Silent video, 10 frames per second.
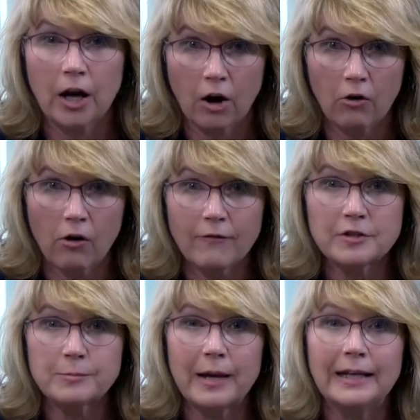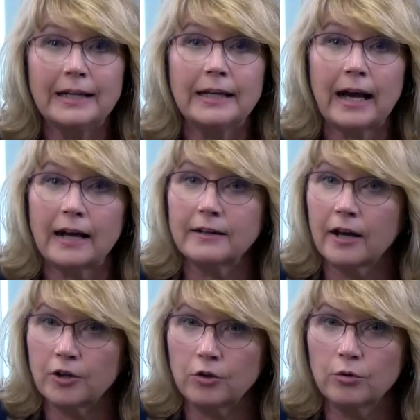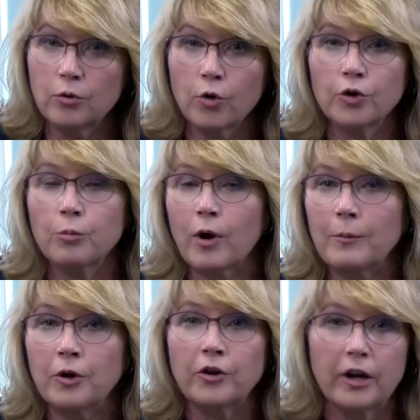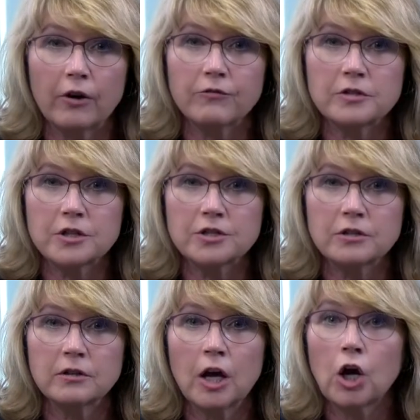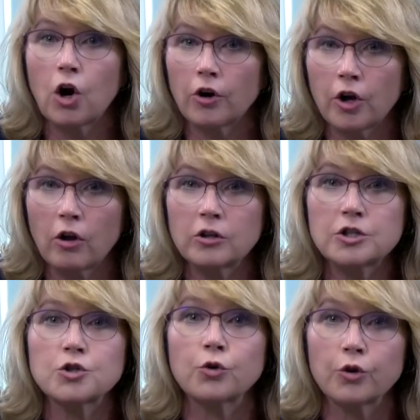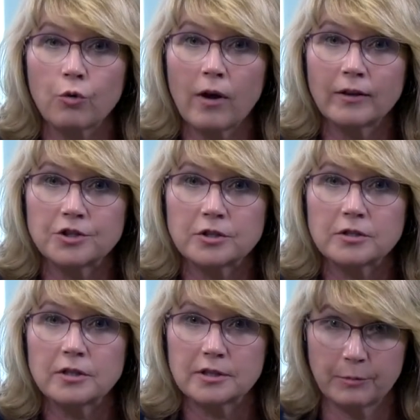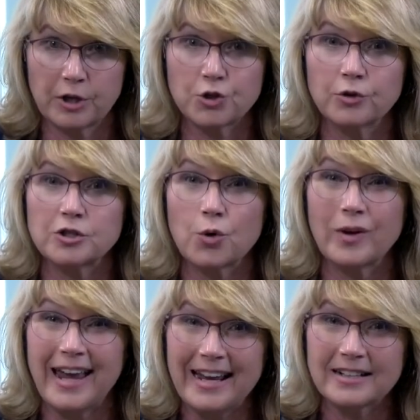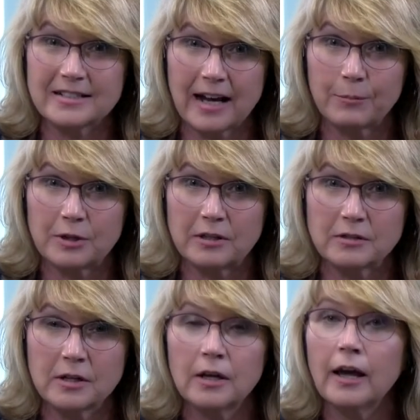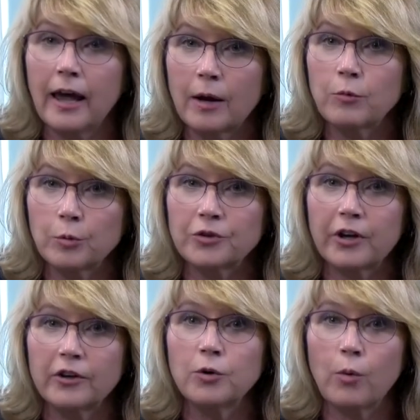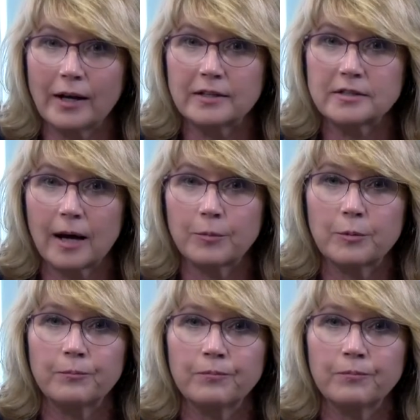Our office may need to contact you or your primary care physician, cardiologist, or neurologist to make sure it's okay to stop these, and we will tell you when to stop them.